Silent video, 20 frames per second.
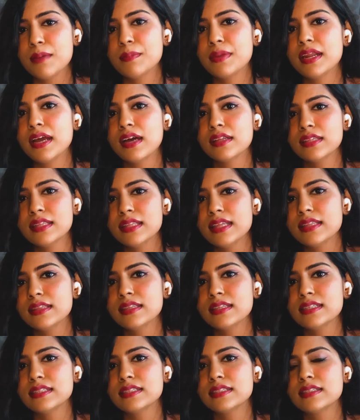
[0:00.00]
But other than
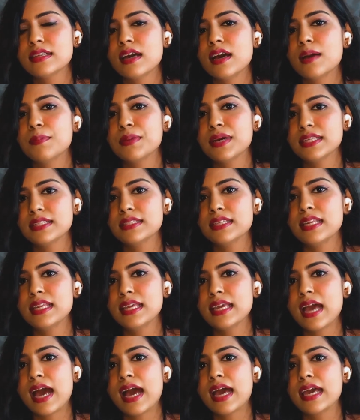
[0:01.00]
this,
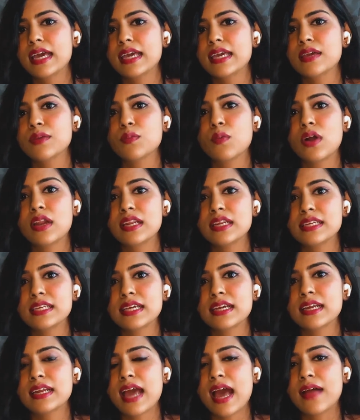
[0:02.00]
personally, I
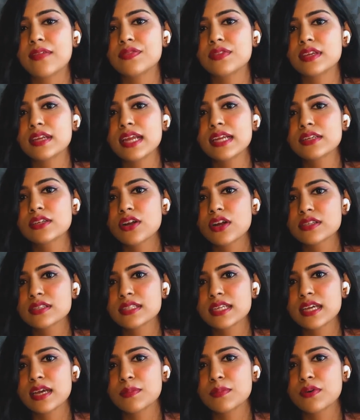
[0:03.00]
volunteered at the Red Cross
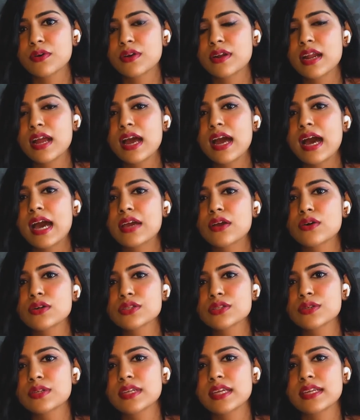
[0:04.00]
Singapore. I
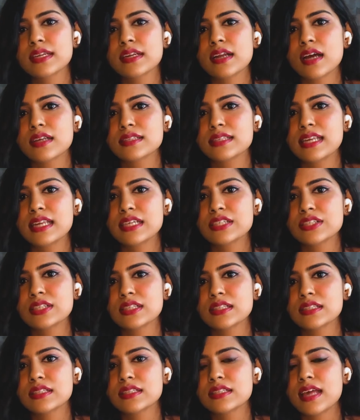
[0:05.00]
also did
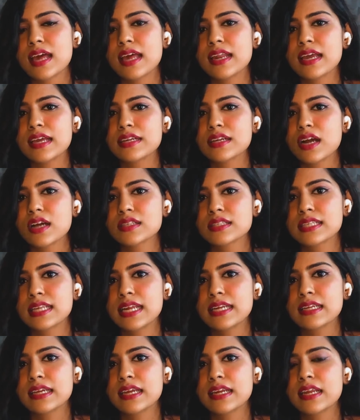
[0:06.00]
translations and I
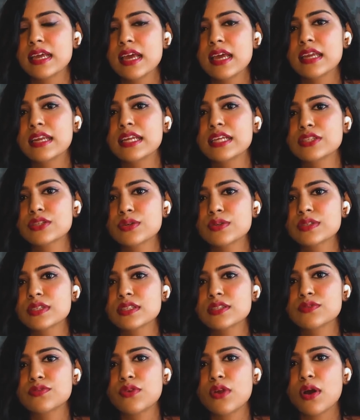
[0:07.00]
translated
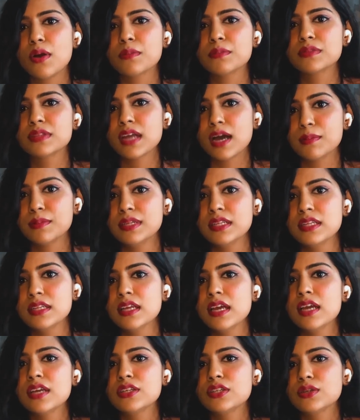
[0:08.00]
resources from Tamil
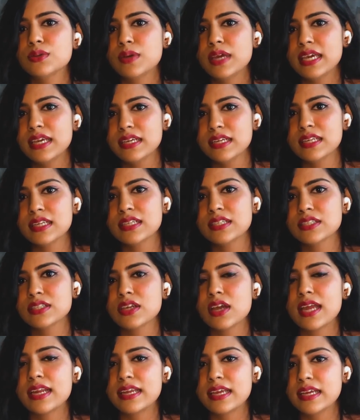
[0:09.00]
to English
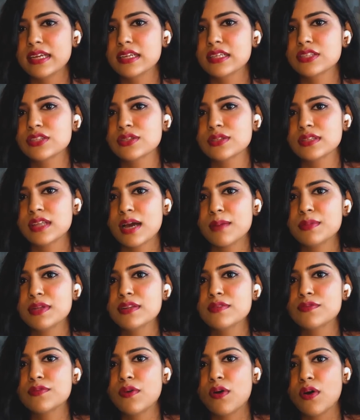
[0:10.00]
and English to
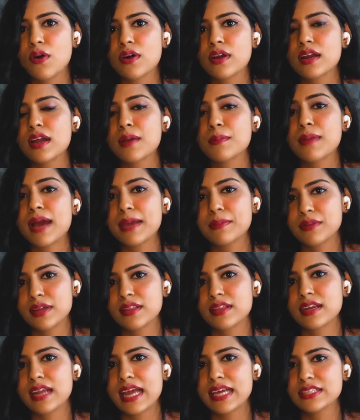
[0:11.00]
Tamil for my
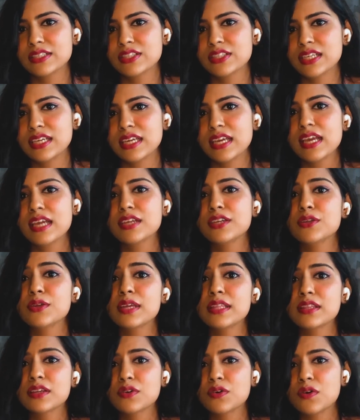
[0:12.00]
brother SG
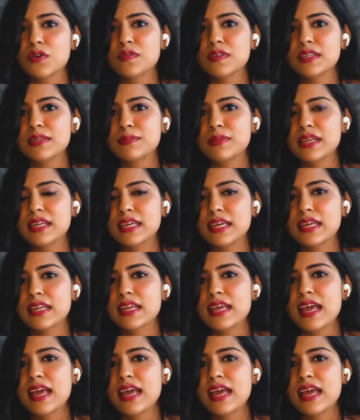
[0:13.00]
during the COVID period.